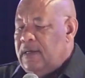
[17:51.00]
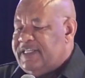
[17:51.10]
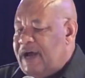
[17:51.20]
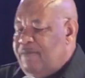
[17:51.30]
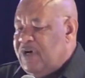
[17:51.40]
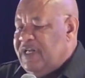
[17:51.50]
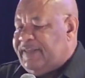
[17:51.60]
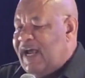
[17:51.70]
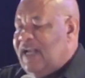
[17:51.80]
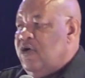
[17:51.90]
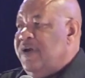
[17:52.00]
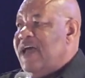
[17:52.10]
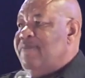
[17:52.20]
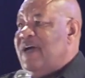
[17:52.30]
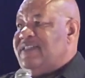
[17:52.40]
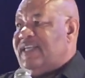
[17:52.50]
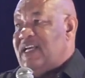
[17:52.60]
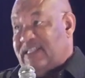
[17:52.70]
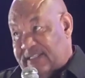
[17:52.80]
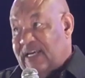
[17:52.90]
Somebody tell your neighbor and say
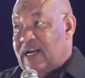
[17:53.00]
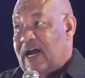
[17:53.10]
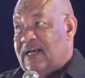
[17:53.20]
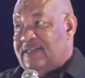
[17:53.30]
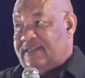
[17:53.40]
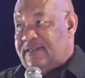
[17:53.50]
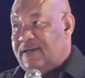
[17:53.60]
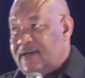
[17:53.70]
it's serious.